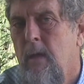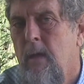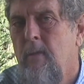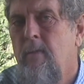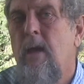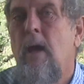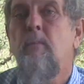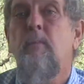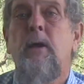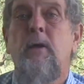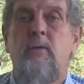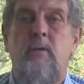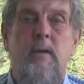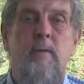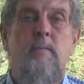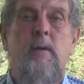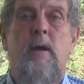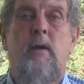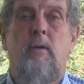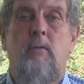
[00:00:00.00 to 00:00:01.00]
That may
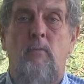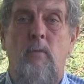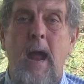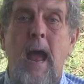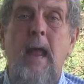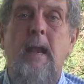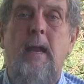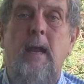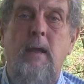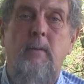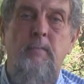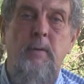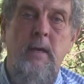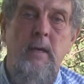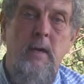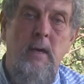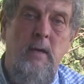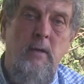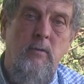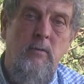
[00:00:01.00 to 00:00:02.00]
seem ironic
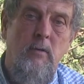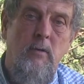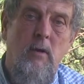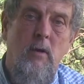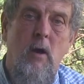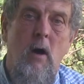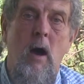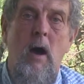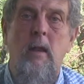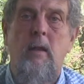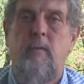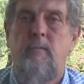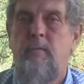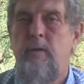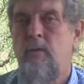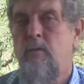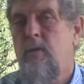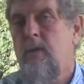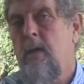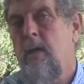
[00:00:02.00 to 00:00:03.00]
because all of
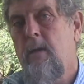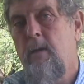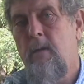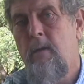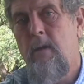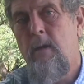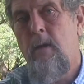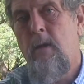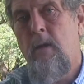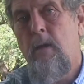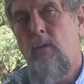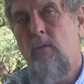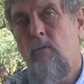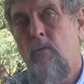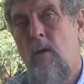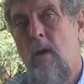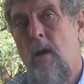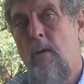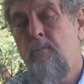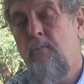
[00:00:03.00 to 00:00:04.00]
us can
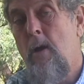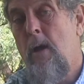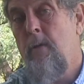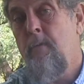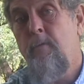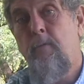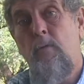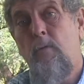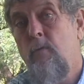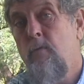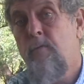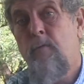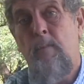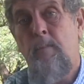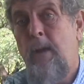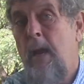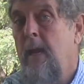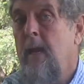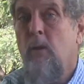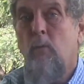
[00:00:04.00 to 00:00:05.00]
draw upon foods
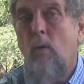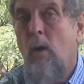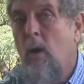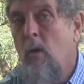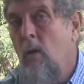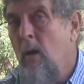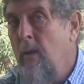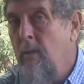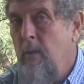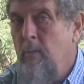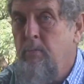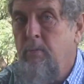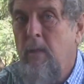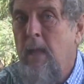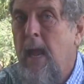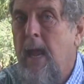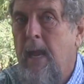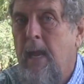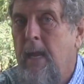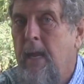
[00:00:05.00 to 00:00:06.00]
from anywhere on the
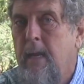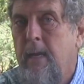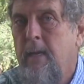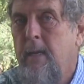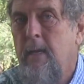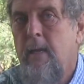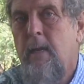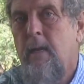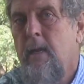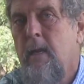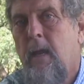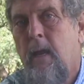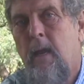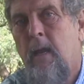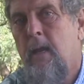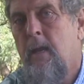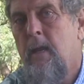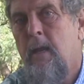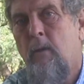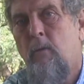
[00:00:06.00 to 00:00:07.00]
planet in a